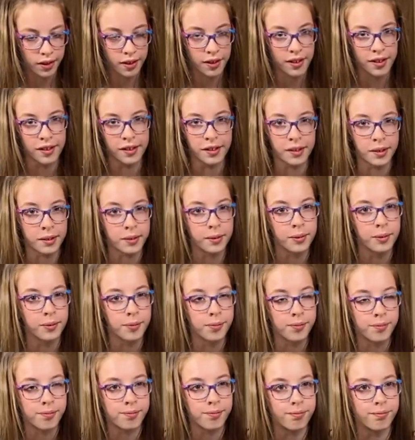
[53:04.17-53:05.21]

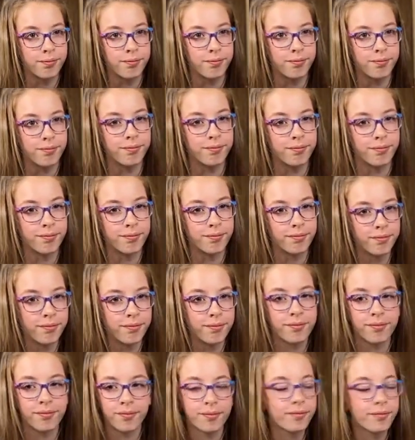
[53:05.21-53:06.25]

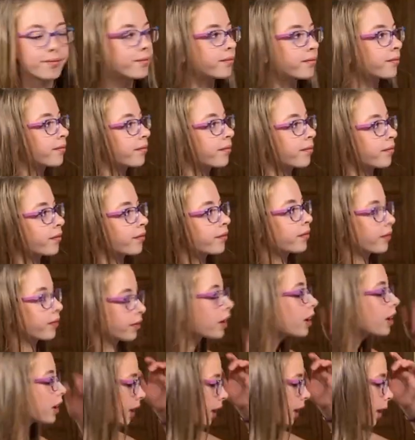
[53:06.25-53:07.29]

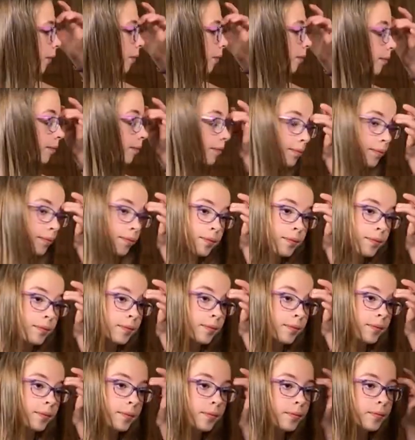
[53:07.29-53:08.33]

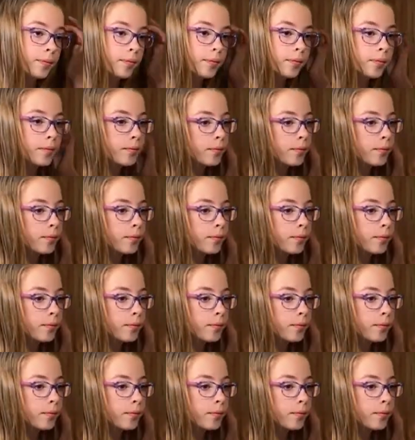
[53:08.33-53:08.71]
[no speech]